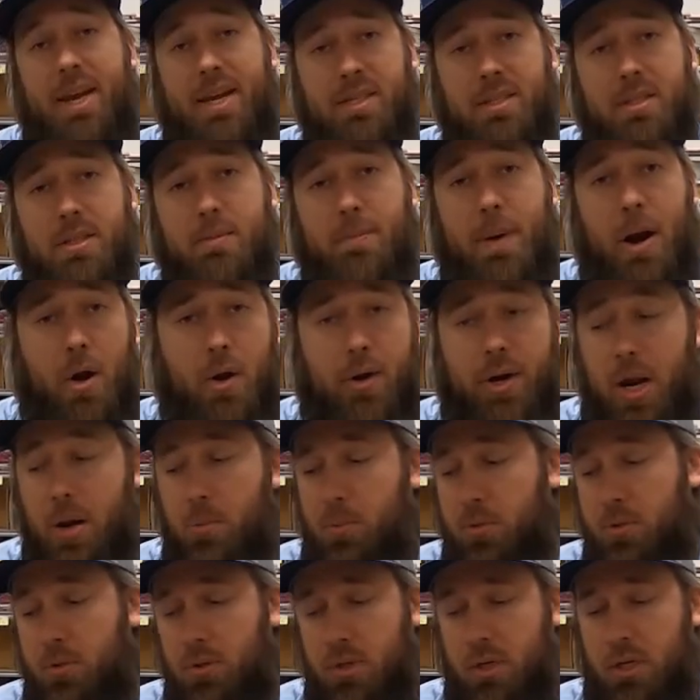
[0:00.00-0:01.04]
next to the power
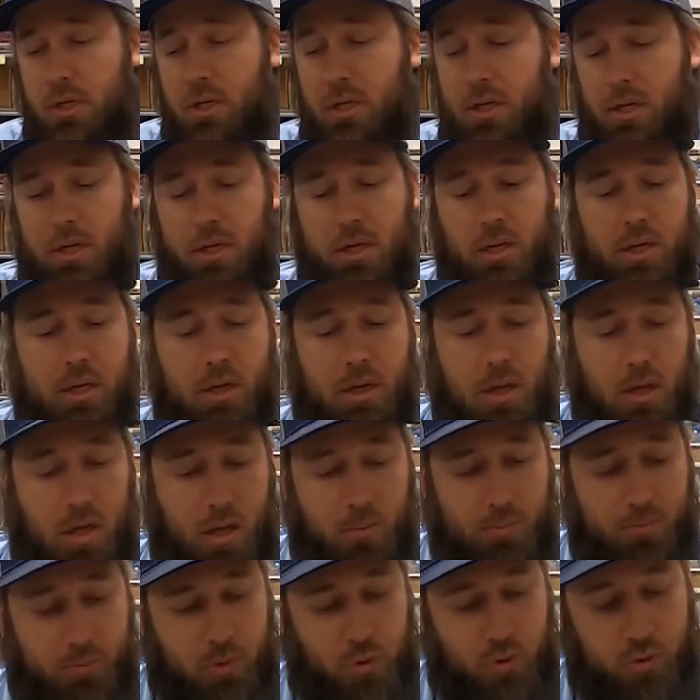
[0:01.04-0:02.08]
cable,
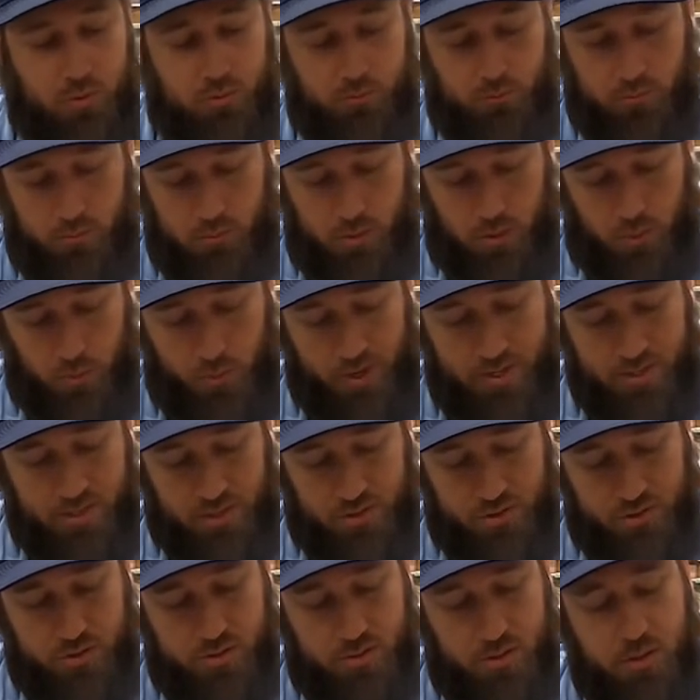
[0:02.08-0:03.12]

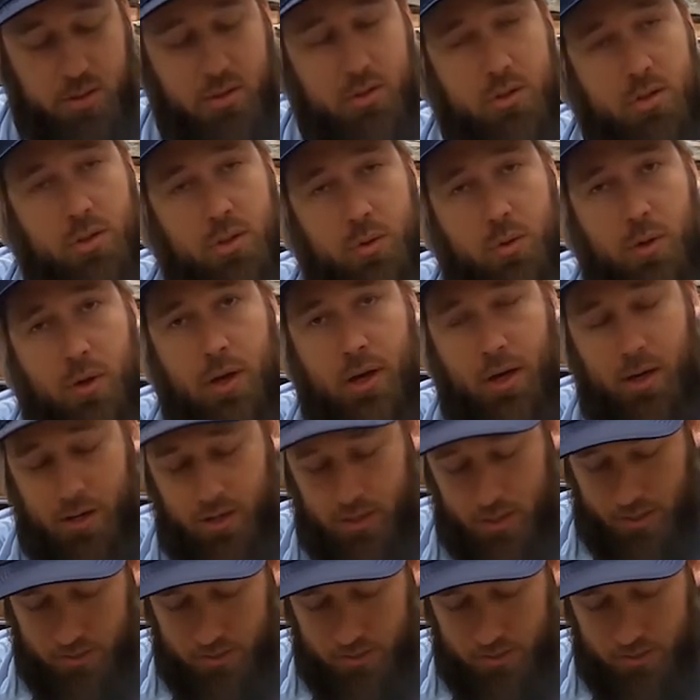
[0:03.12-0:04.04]
Lowrance actually sends you a